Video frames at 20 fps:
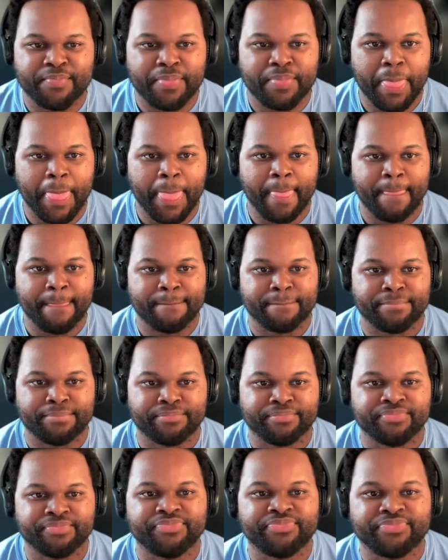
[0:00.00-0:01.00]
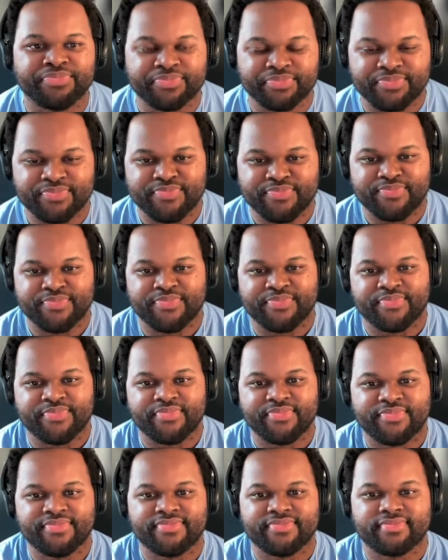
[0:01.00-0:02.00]

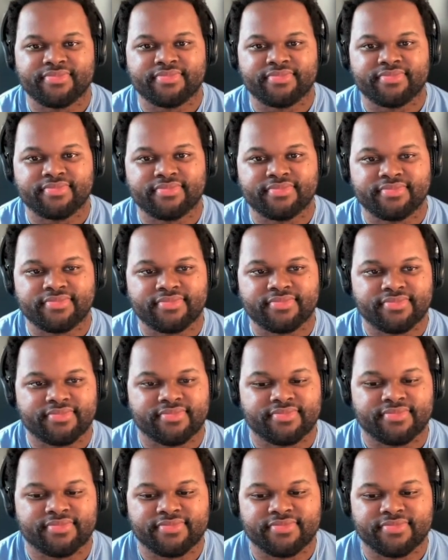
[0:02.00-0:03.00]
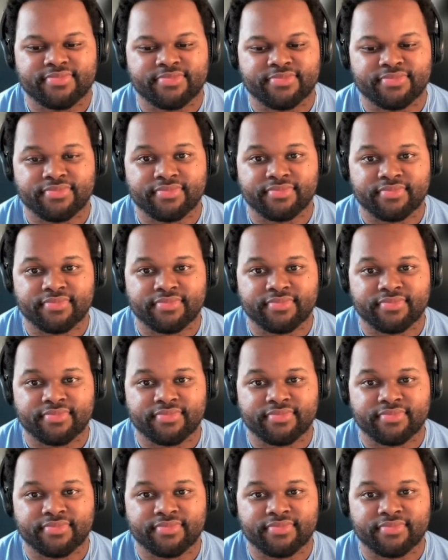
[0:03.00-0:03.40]
(not speaking)